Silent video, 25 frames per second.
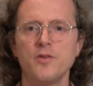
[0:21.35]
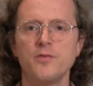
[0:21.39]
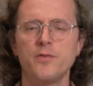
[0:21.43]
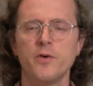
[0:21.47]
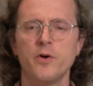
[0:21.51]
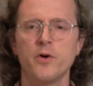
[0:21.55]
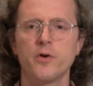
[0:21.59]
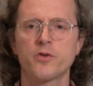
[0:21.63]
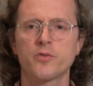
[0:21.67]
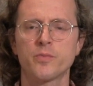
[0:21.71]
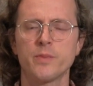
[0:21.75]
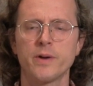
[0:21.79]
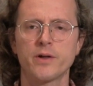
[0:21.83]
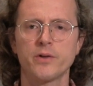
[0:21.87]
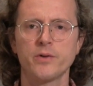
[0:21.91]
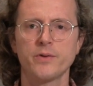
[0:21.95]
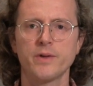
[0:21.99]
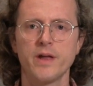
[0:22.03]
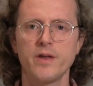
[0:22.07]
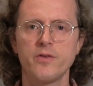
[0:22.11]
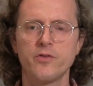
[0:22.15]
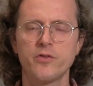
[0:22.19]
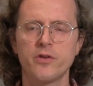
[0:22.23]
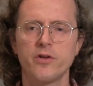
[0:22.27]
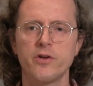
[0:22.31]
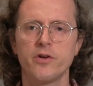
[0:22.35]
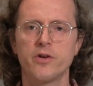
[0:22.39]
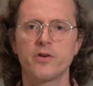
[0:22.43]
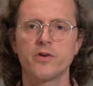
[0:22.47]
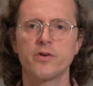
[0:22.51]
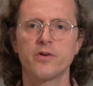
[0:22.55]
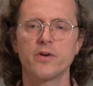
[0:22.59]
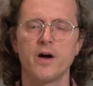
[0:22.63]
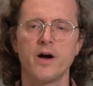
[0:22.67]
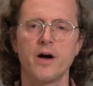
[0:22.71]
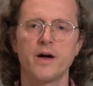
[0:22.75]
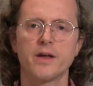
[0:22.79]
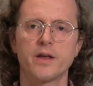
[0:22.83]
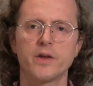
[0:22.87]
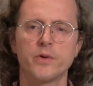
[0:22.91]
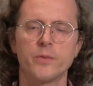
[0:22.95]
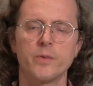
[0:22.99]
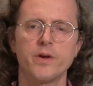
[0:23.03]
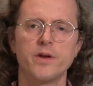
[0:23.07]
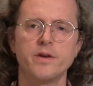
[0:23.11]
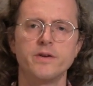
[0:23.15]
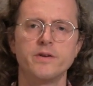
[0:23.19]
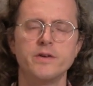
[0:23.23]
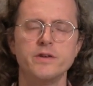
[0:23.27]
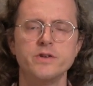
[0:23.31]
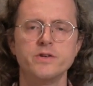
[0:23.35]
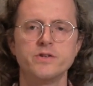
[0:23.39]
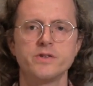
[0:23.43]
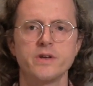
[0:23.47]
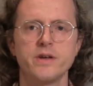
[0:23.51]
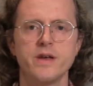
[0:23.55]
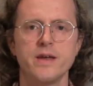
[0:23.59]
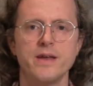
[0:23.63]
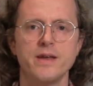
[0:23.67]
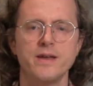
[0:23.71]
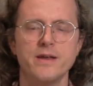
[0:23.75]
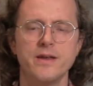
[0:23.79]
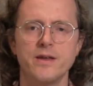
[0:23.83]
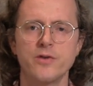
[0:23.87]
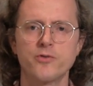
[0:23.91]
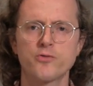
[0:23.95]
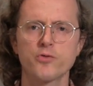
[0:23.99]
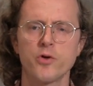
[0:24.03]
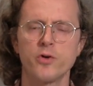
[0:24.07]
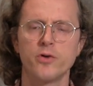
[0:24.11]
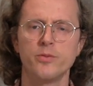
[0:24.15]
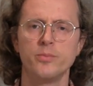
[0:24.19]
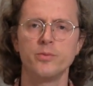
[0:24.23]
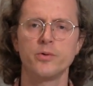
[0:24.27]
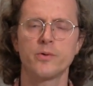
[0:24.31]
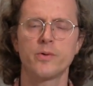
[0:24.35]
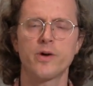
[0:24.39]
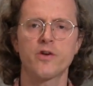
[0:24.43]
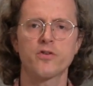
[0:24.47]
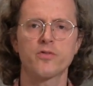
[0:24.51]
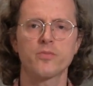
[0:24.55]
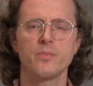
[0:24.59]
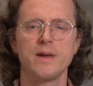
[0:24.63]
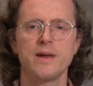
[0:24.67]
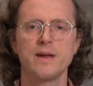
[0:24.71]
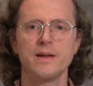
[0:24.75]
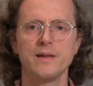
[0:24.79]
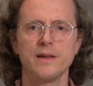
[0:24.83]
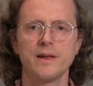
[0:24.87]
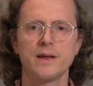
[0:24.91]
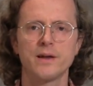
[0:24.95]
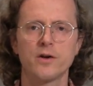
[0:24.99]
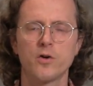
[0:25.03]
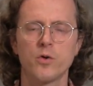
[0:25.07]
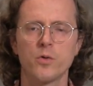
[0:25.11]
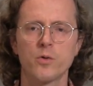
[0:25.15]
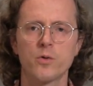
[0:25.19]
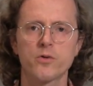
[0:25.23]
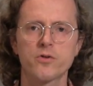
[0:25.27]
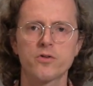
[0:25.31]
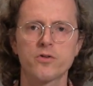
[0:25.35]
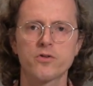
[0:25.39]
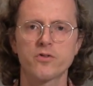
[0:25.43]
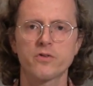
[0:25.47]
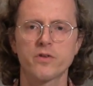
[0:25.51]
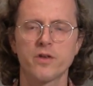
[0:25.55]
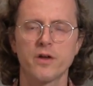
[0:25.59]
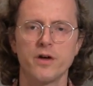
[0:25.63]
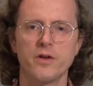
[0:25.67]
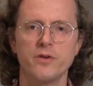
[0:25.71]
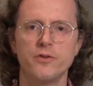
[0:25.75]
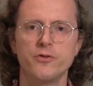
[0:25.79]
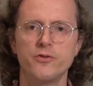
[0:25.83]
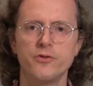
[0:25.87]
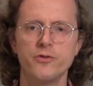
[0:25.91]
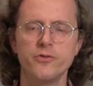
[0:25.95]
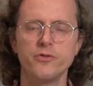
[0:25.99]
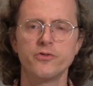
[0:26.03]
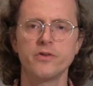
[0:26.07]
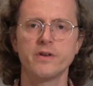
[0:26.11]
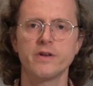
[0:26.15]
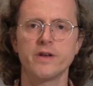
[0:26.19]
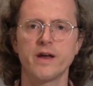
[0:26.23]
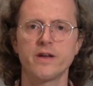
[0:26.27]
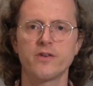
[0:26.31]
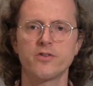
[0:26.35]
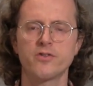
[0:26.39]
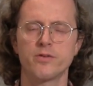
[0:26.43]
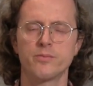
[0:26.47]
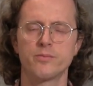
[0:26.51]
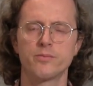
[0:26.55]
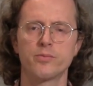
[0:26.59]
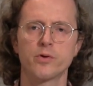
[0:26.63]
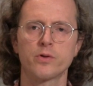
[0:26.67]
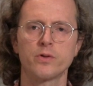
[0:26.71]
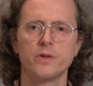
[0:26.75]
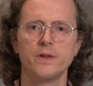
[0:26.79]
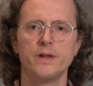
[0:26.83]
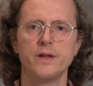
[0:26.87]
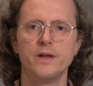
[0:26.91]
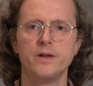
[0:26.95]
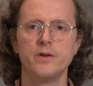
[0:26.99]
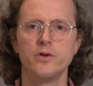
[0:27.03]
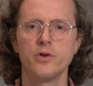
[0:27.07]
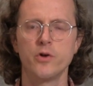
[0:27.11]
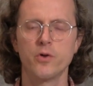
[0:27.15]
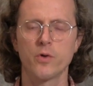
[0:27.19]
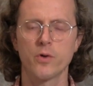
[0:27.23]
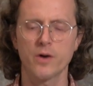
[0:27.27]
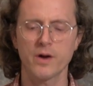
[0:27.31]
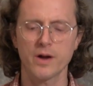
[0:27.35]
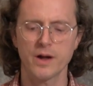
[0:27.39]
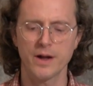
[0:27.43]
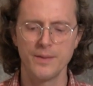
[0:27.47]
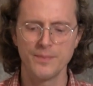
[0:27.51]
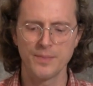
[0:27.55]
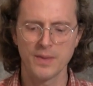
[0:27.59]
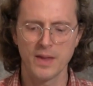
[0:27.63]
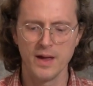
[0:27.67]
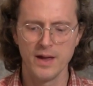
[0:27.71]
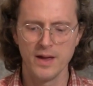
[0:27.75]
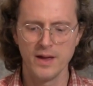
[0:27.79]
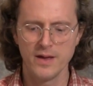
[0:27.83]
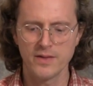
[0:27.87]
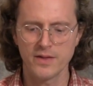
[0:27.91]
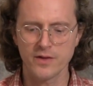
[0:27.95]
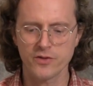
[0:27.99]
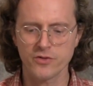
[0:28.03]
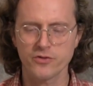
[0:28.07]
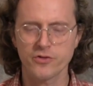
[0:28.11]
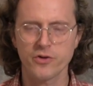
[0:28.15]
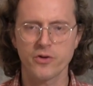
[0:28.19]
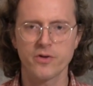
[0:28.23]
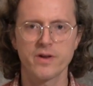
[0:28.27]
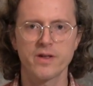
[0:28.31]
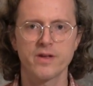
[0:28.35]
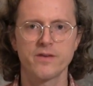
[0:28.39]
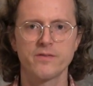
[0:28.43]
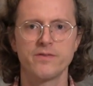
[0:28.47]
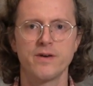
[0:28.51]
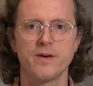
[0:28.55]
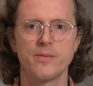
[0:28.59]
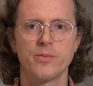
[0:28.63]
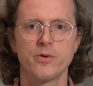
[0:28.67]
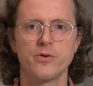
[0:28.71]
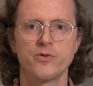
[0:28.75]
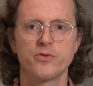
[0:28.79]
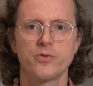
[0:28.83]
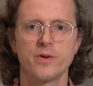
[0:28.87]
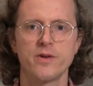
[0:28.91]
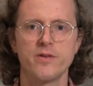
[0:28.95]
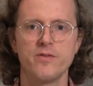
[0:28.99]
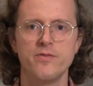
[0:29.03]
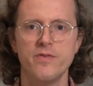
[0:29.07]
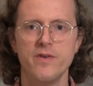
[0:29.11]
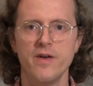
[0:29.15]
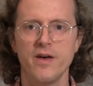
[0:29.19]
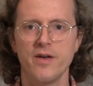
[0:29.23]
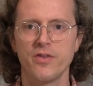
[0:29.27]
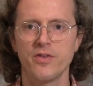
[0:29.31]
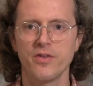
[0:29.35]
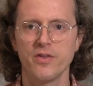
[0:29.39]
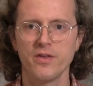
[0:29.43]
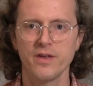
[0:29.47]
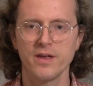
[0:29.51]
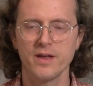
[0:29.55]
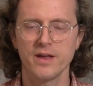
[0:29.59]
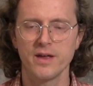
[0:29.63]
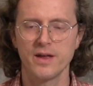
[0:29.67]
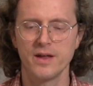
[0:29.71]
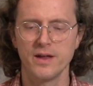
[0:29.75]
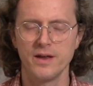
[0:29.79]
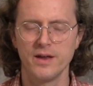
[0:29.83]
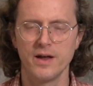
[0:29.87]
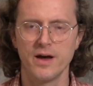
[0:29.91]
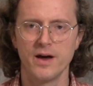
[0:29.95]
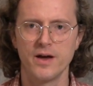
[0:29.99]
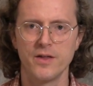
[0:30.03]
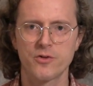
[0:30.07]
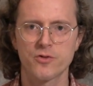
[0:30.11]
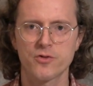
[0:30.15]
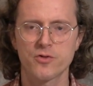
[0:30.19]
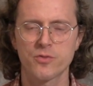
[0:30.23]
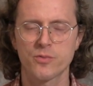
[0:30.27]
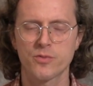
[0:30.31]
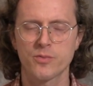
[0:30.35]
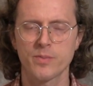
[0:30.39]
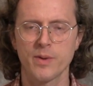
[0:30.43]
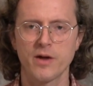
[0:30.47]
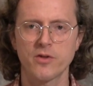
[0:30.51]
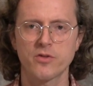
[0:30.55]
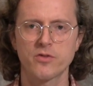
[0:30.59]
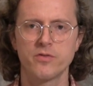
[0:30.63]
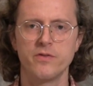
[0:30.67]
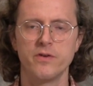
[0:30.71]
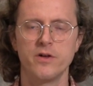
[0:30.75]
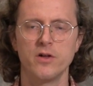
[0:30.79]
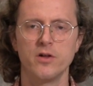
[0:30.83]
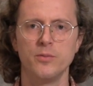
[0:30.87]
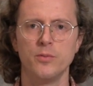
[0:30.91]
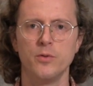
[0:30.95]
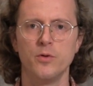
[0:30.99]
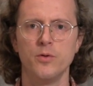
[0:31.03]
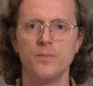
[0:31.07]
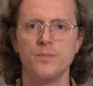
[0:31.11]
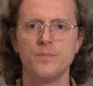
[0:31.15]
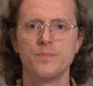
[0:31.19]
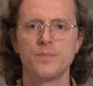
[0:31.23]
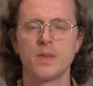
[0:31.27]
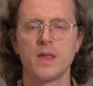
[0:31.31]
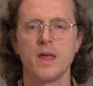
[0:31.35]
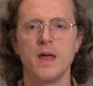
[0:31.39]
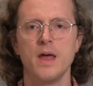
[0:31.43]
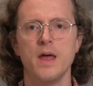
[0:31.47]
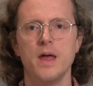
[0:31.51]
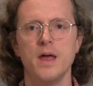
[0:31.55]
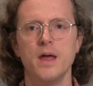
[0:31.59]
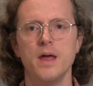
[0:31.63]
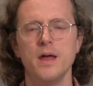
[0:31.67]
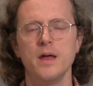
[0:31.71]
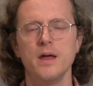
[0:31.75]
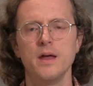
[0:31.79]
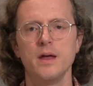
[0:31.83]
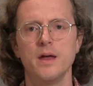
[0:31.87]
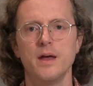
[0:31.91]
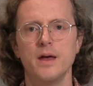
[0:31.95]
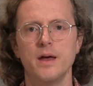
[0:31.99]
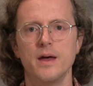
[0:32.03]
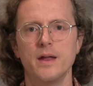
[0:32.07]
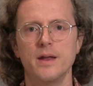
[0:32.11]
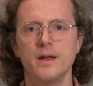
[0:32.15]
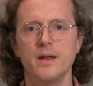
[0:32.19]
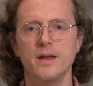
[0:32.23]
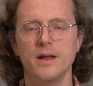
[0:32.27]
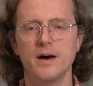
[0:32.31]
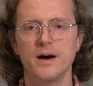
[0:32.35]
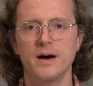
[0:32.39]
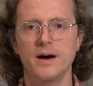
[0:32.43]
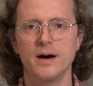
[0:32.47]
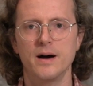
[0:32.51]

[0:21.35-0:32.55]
Howdy folks, Michael Daves here, getting ready to teach an Intro to Bluegrass Mandolin course on Tuesday nights in Brooklyn, New York. That's starting February 25th, and there's some spots available, and